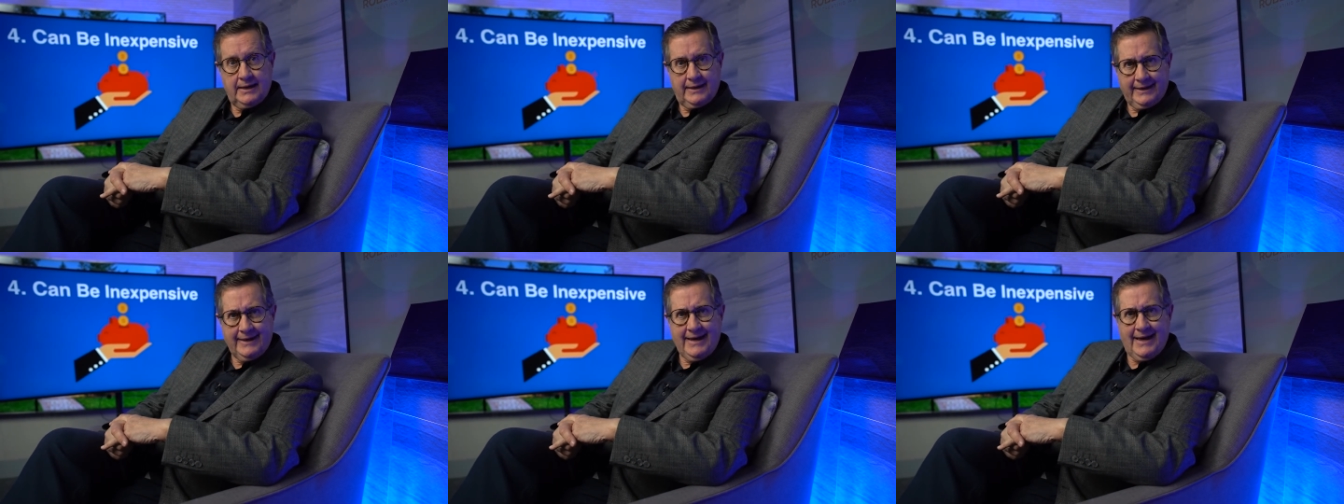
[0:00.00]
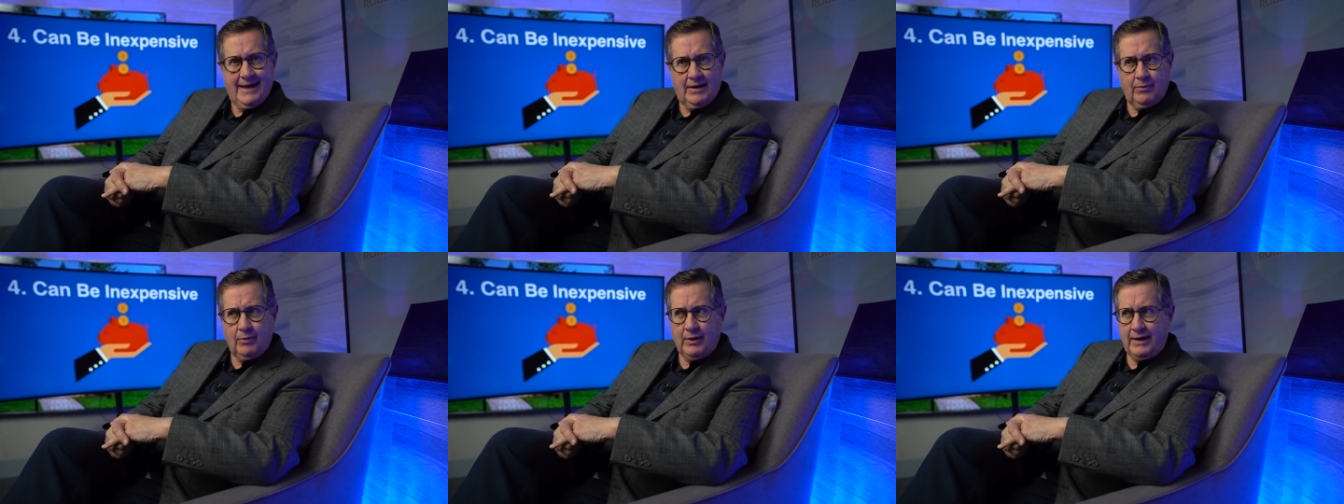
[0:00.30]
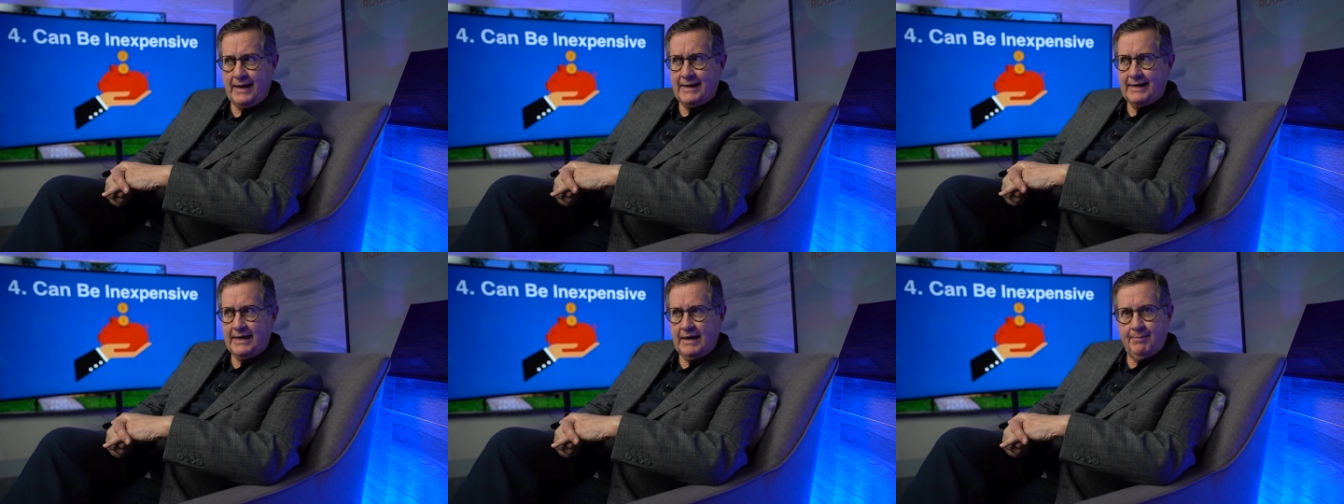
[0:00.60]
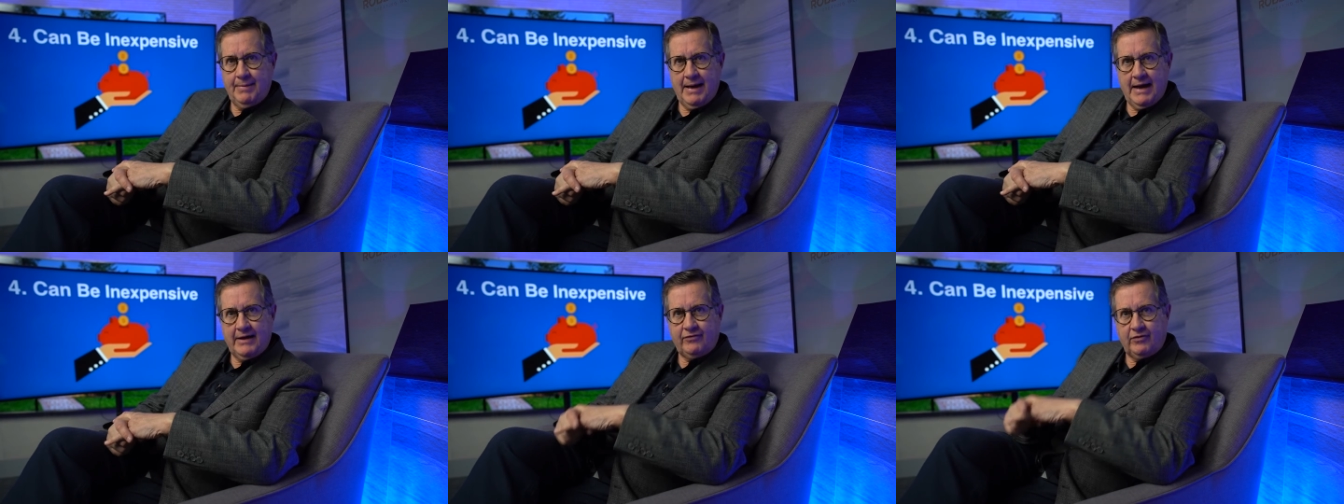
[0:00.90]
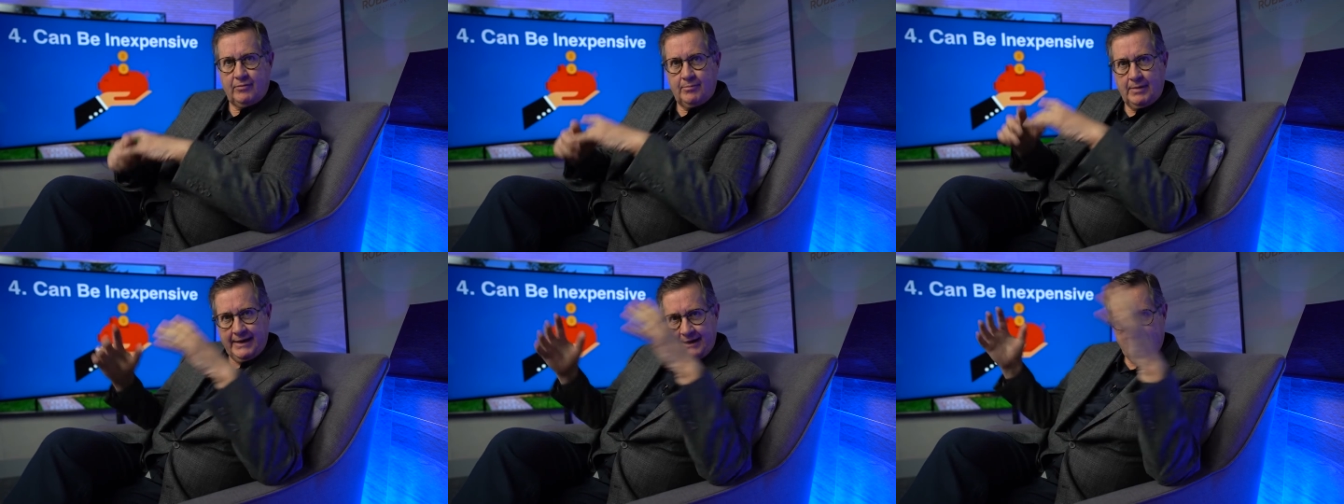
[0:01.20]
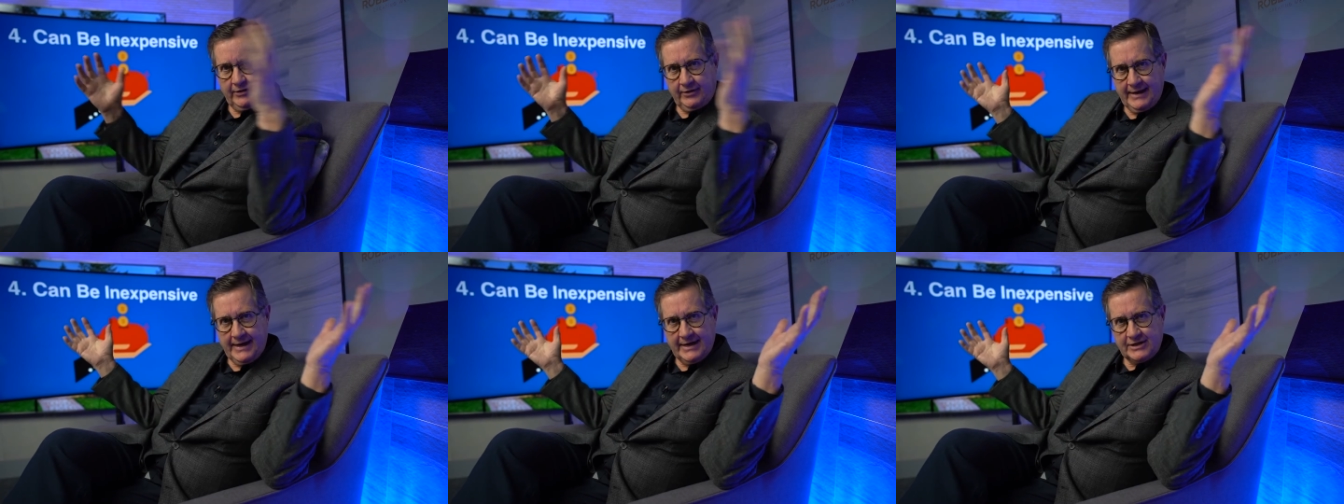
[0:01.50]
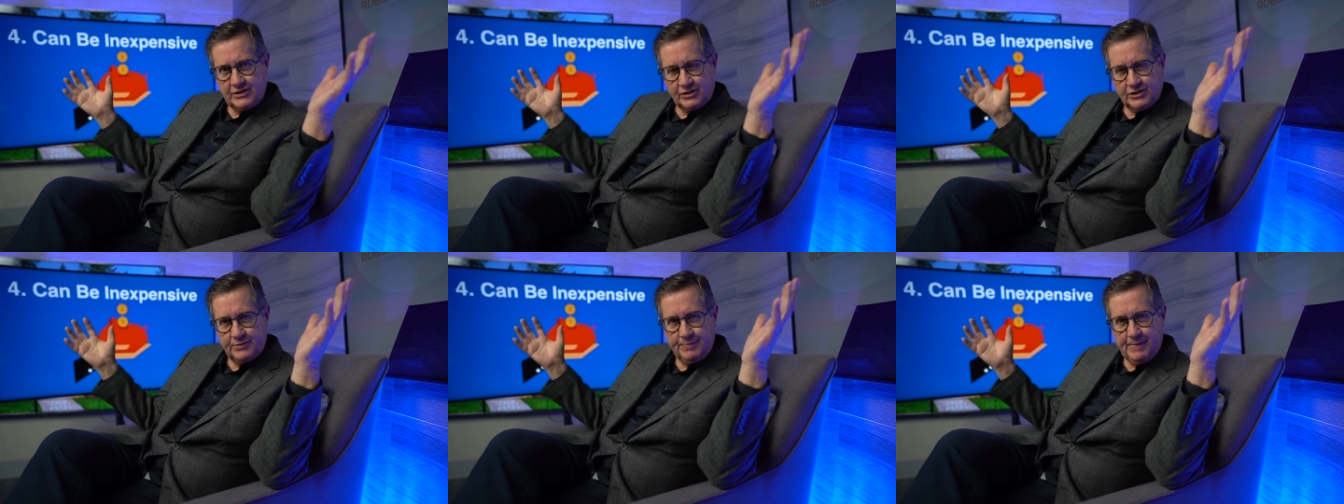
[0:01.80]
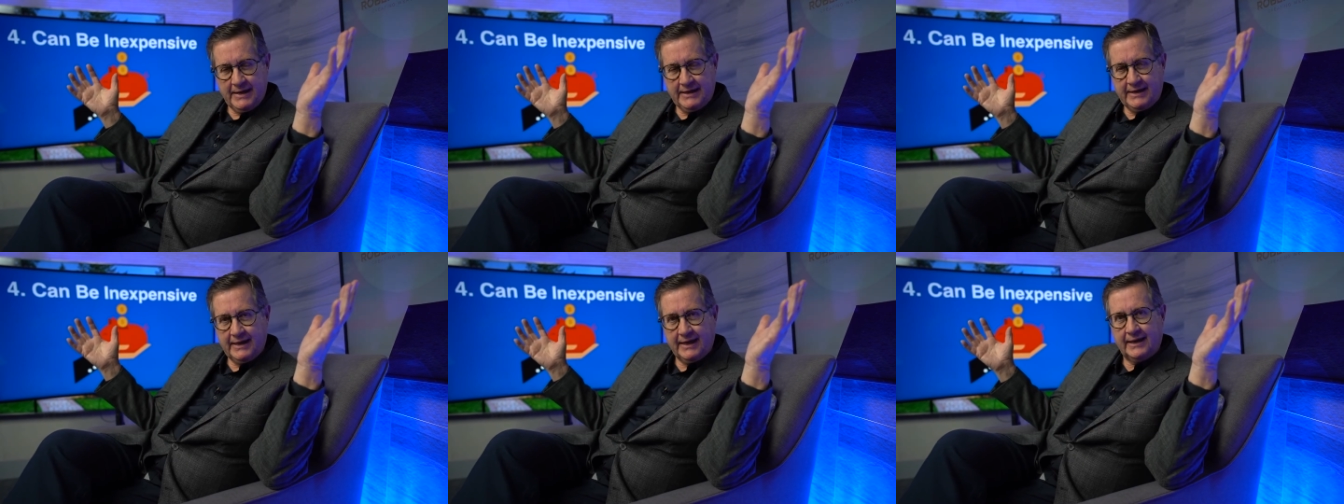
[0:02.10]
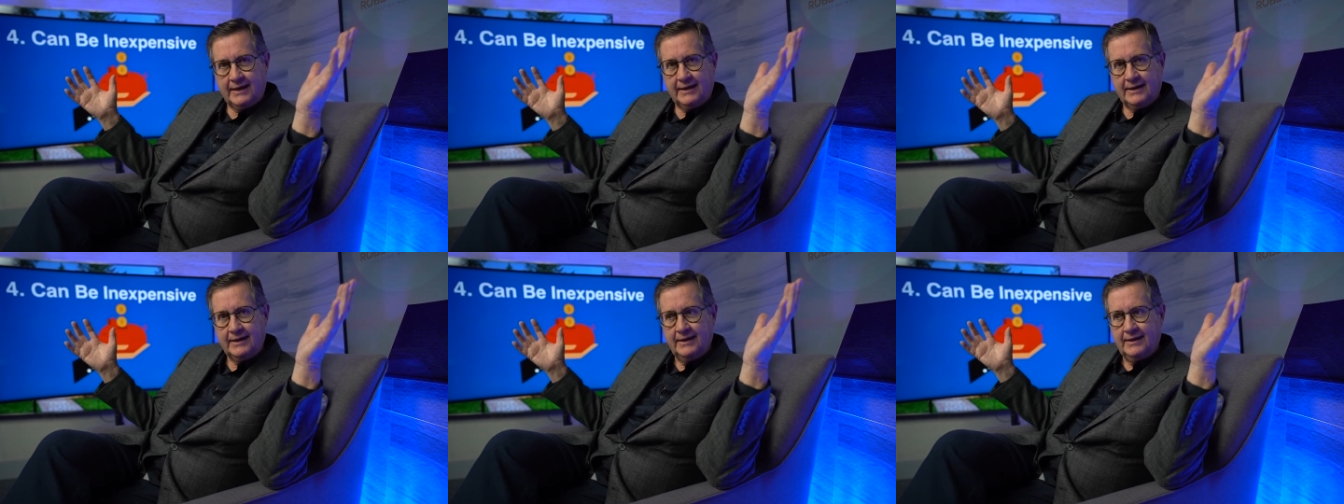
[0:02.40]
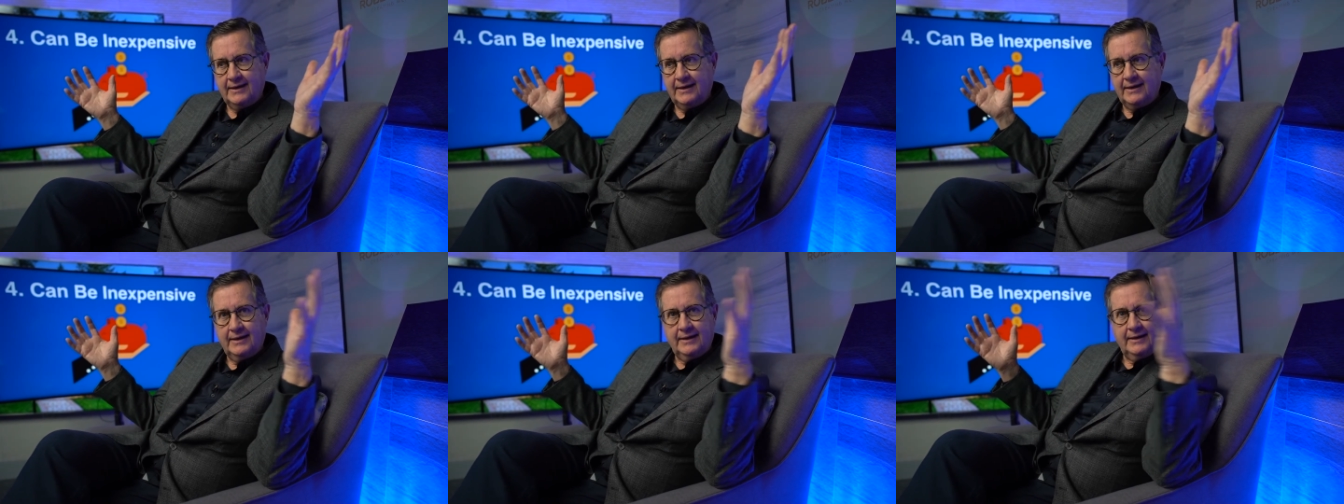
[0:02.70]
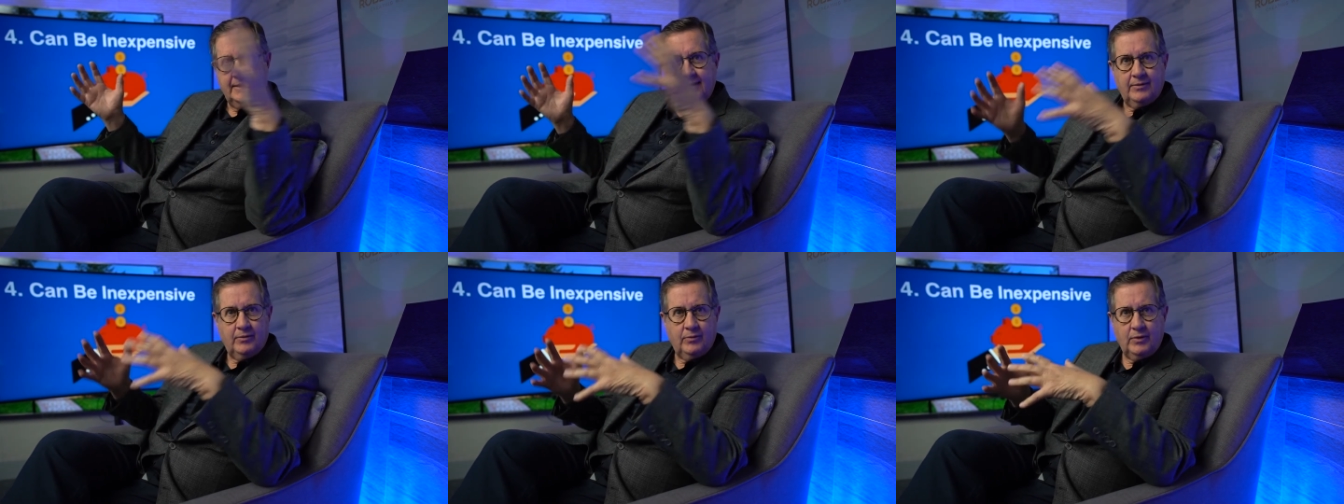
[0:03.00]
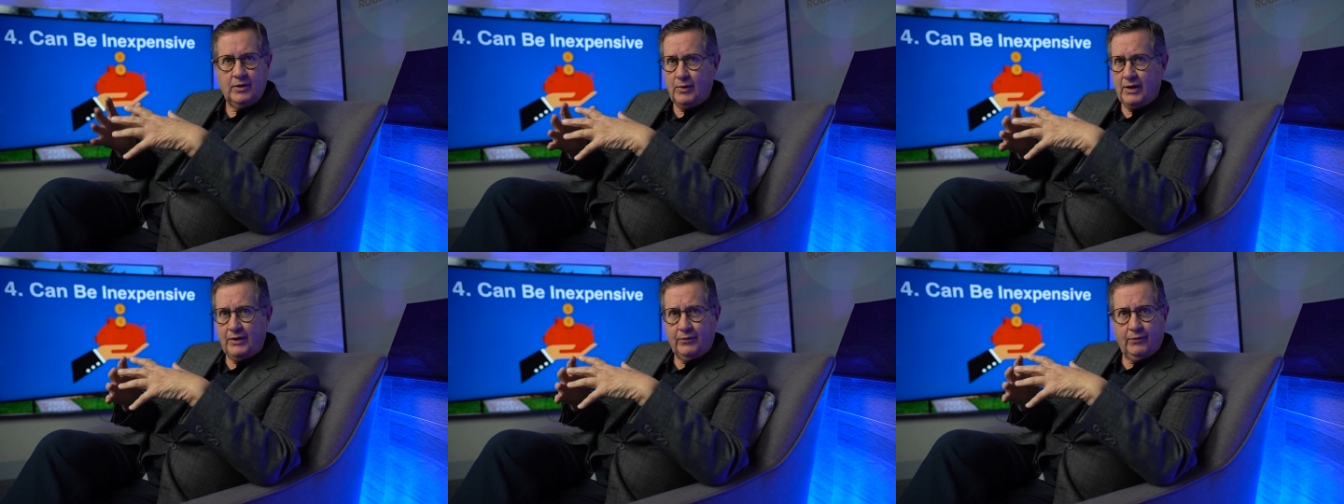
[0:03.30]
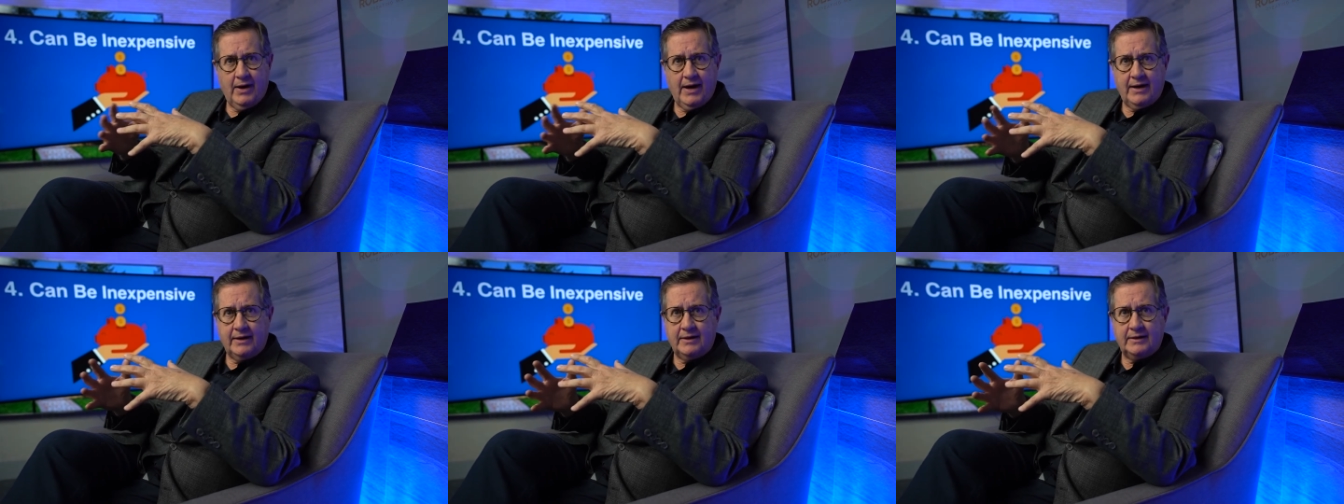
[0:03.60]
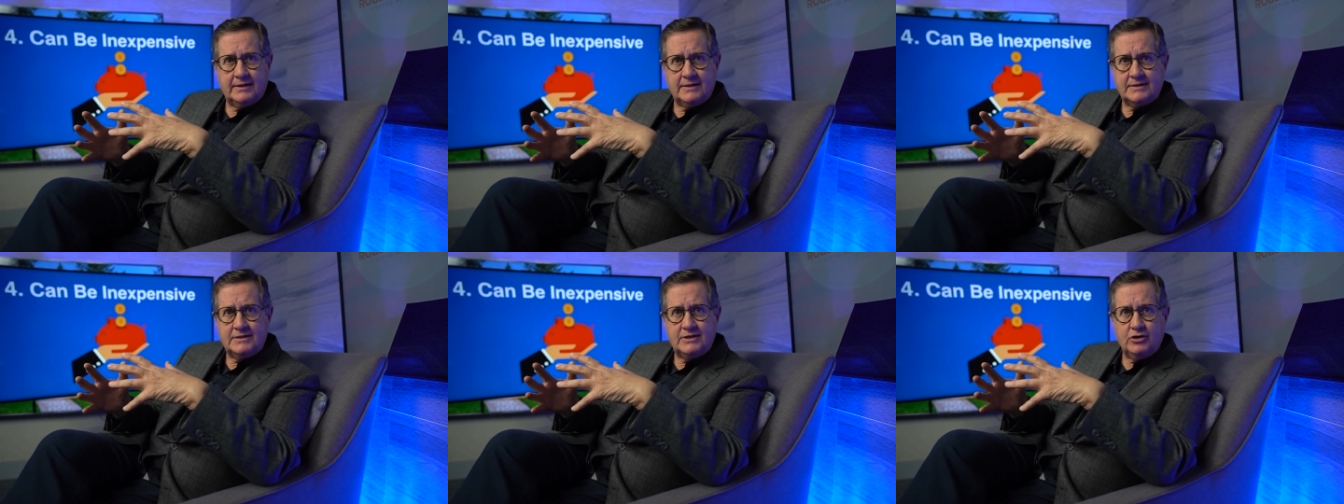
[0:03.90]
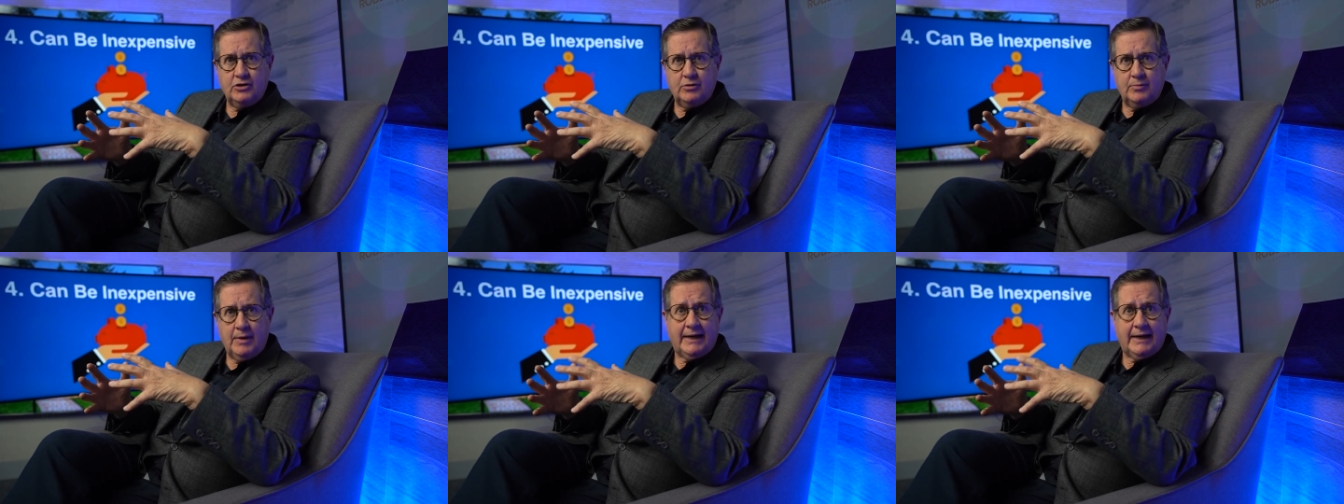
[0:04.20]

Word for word: Yeah, when I came back from my international speaking, we went right on to Zoom.